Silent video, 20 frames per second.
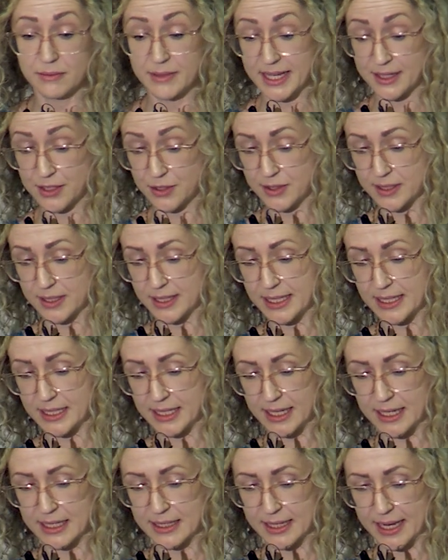that's her
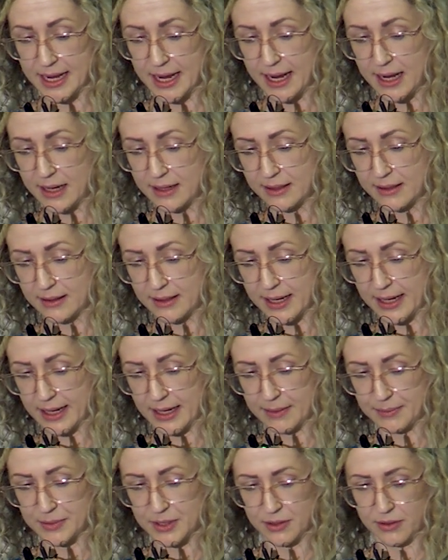CT
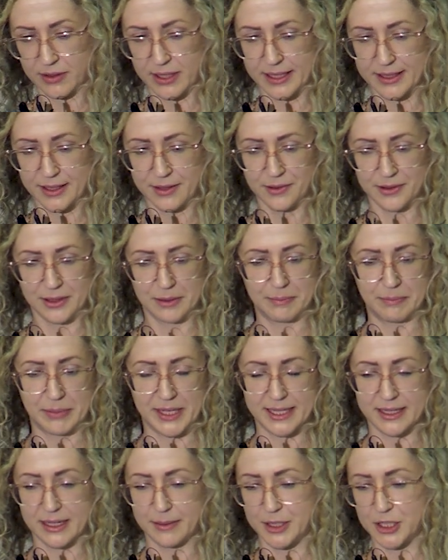scan. Sorry, it's not the
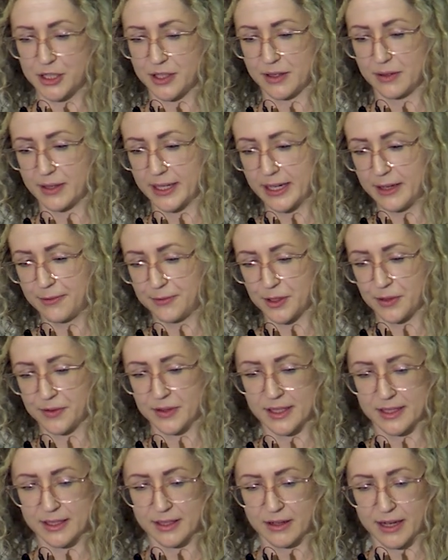best image. So left on
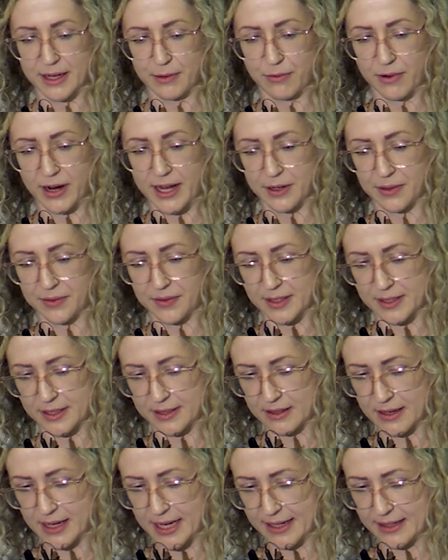this side, right on this
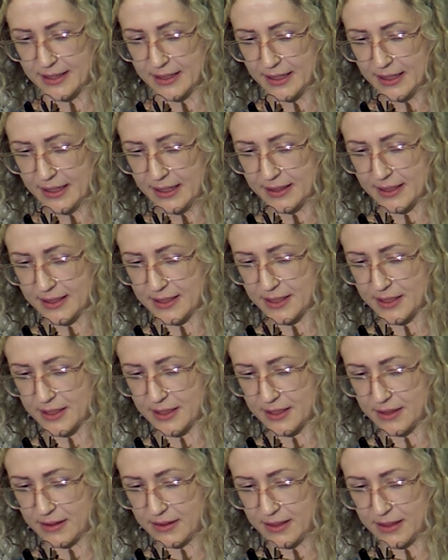side, this
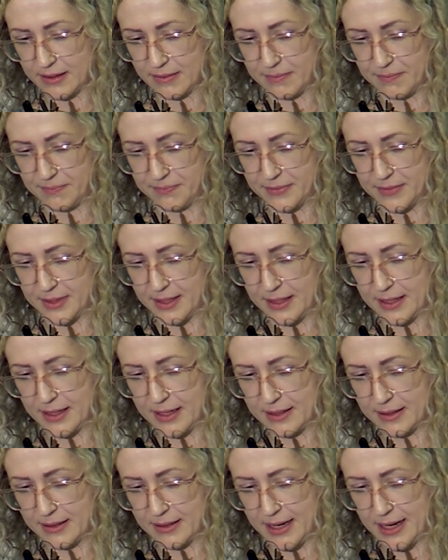is the
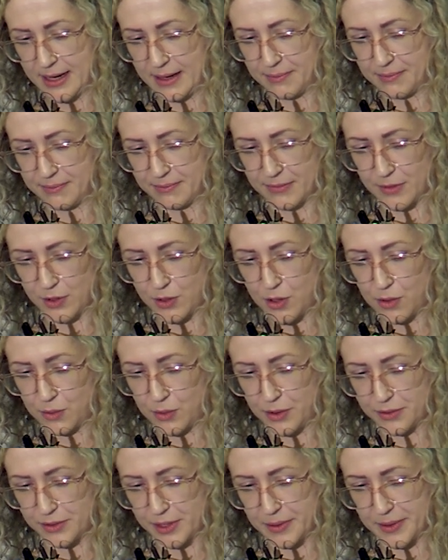
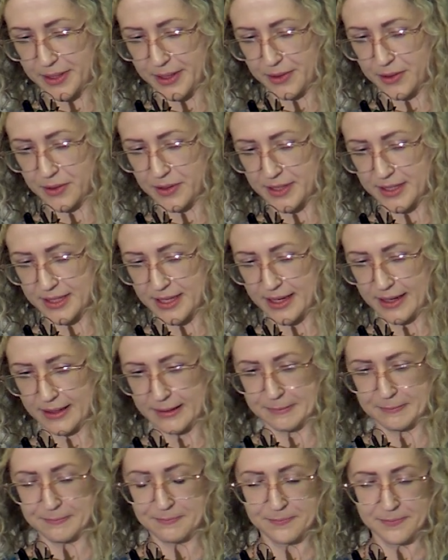colon going across
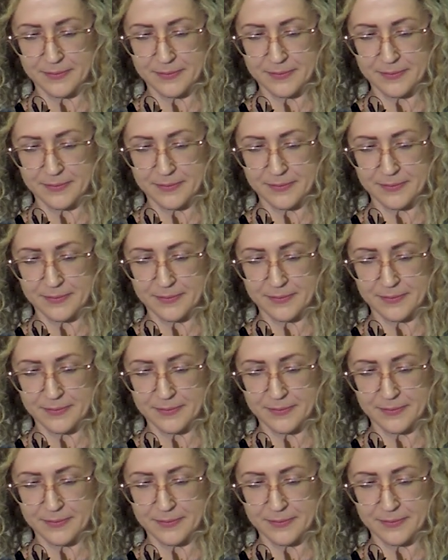there.